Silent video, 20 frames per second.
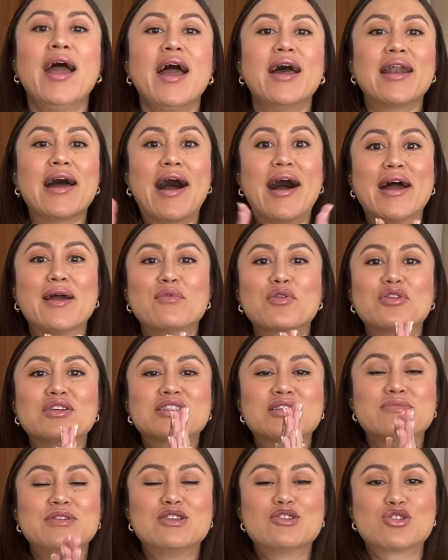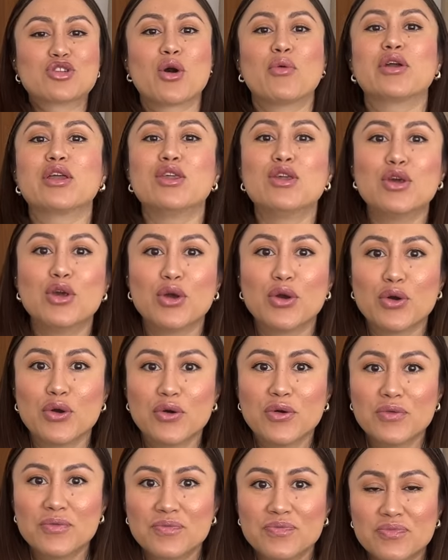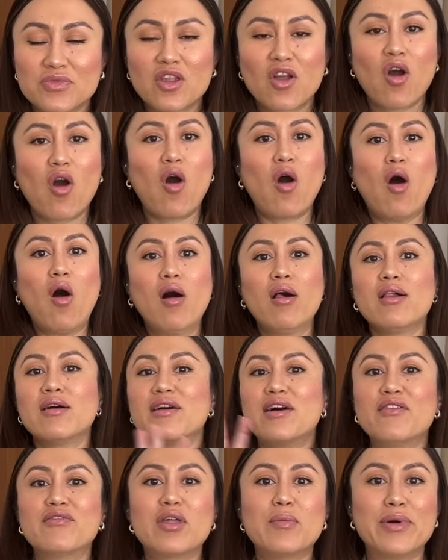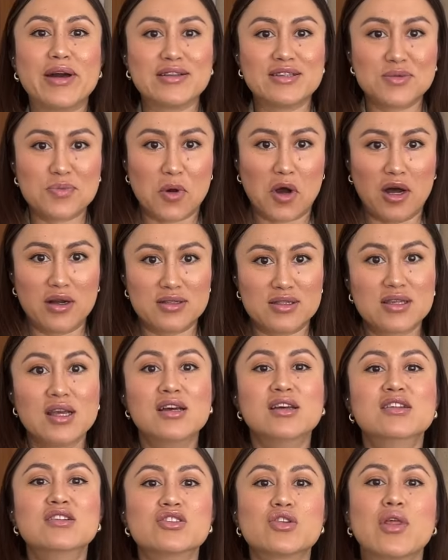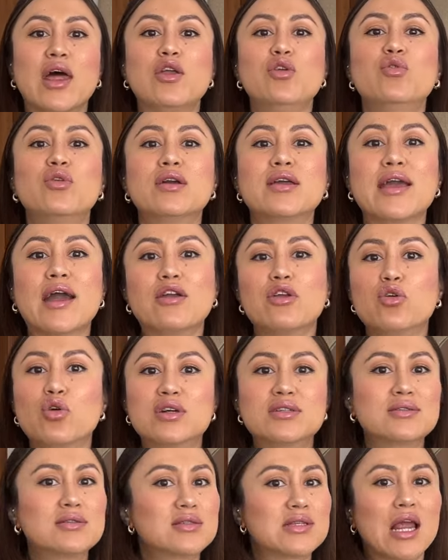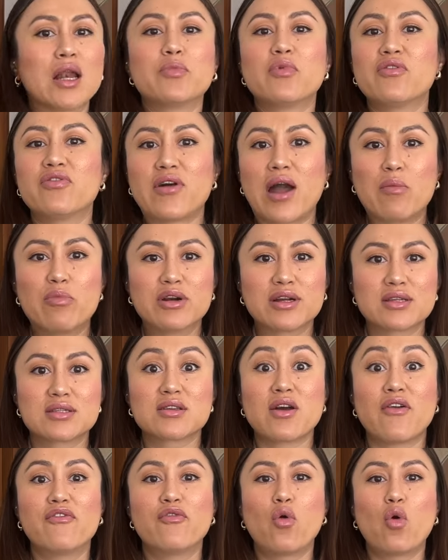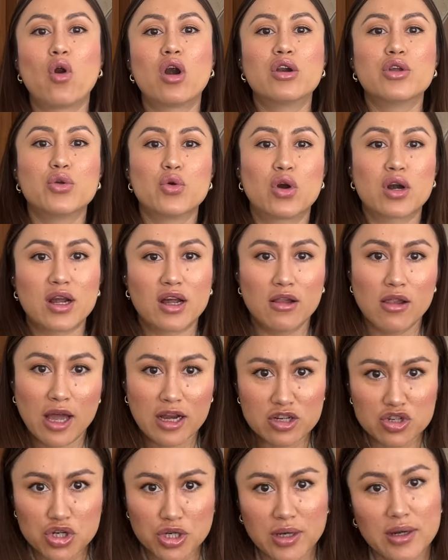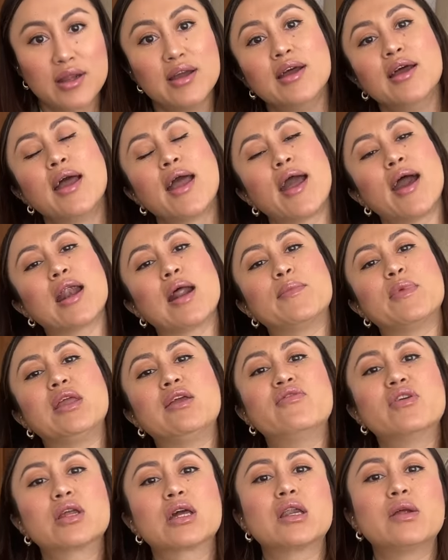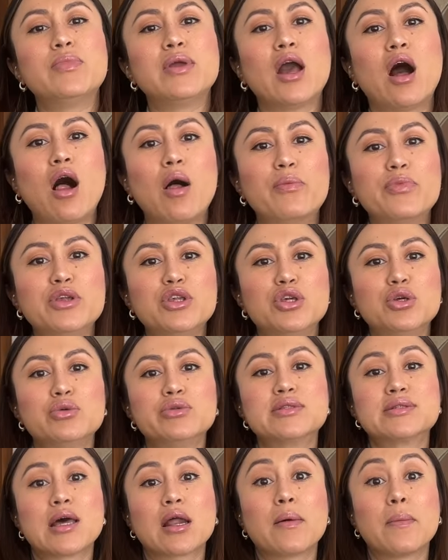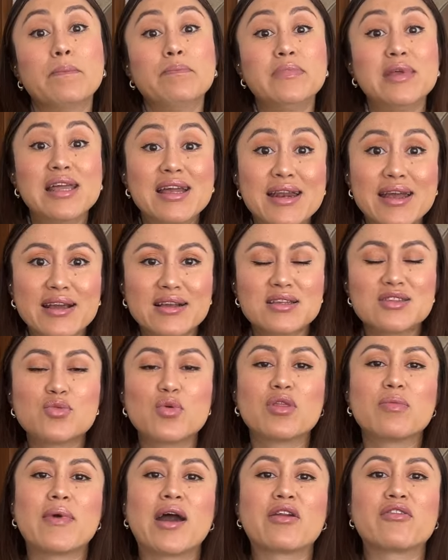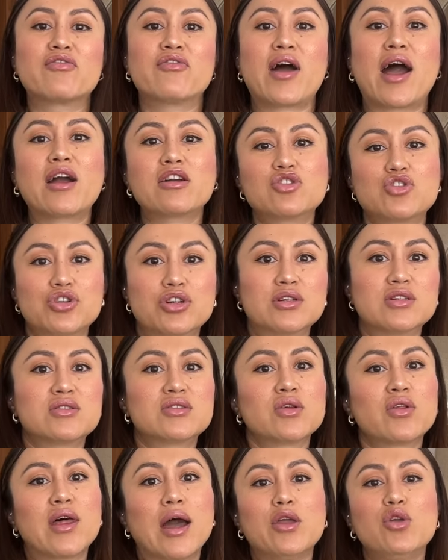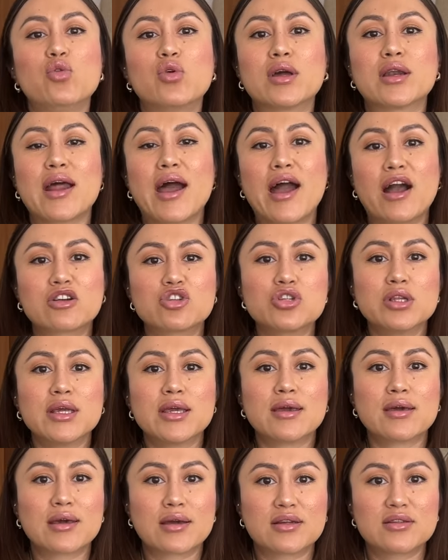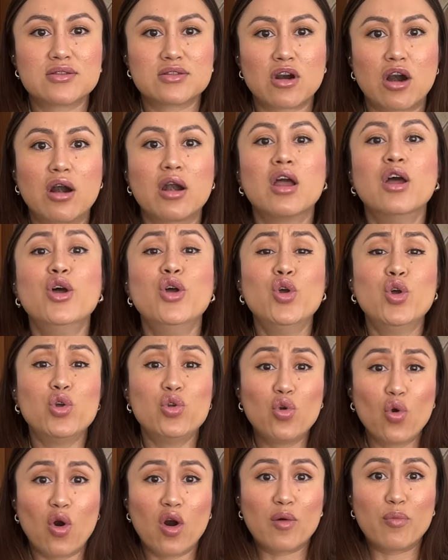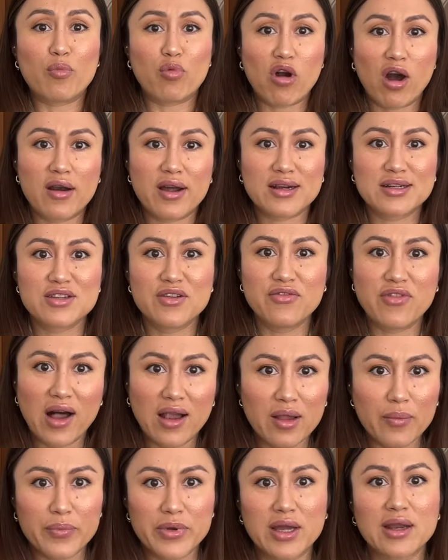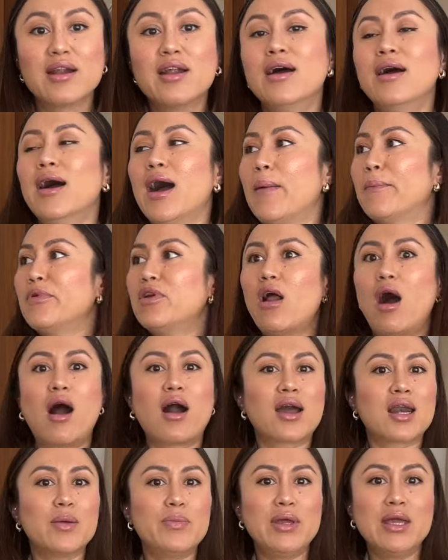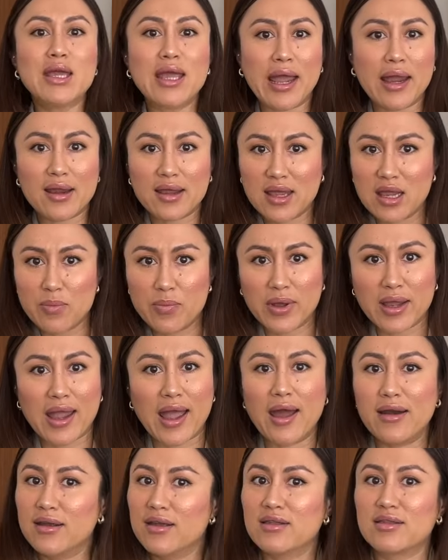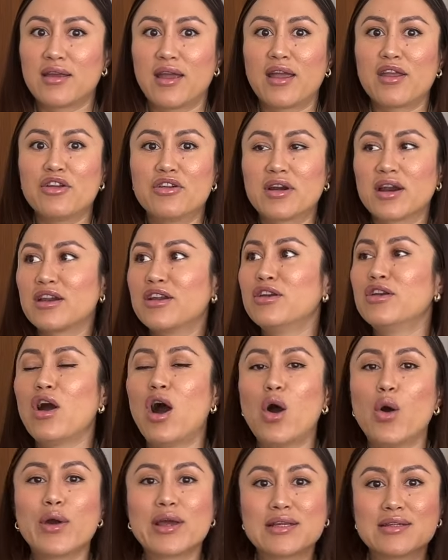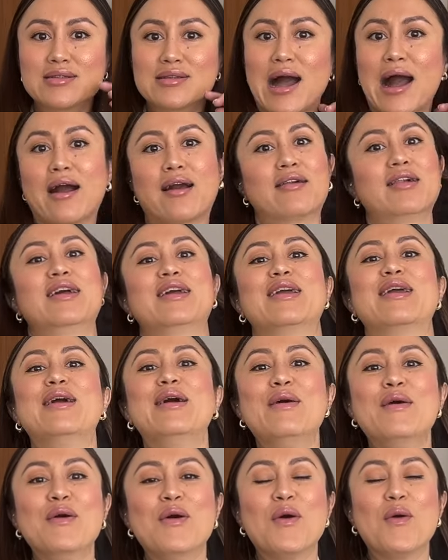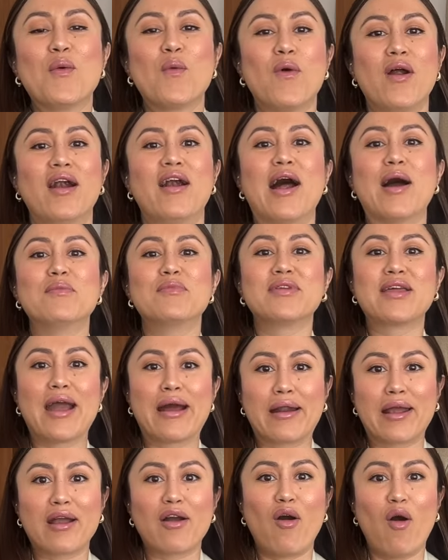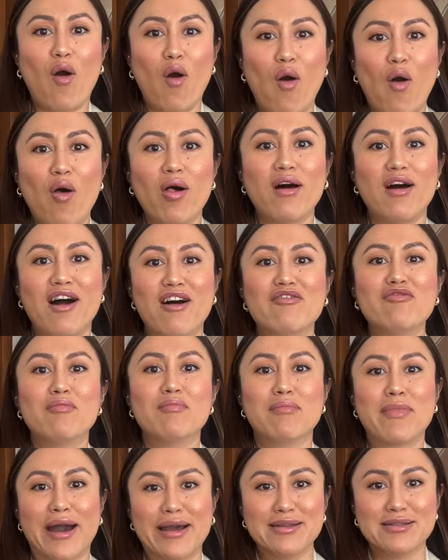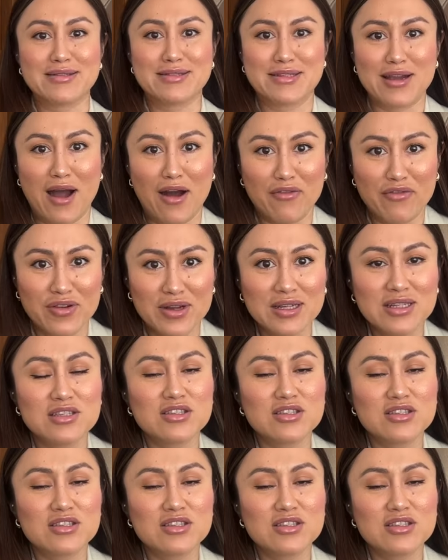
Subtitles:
And I'm going to be showing you all of the best spots so that you can get your sustainable fabrics for your collection. And I'm even going to be helping you set up meetings with manufacturers so that you can actually kickstart your product development. I'm not going to be gatekeeping anything. You're going to know exactly where I'm getting all of my stuff.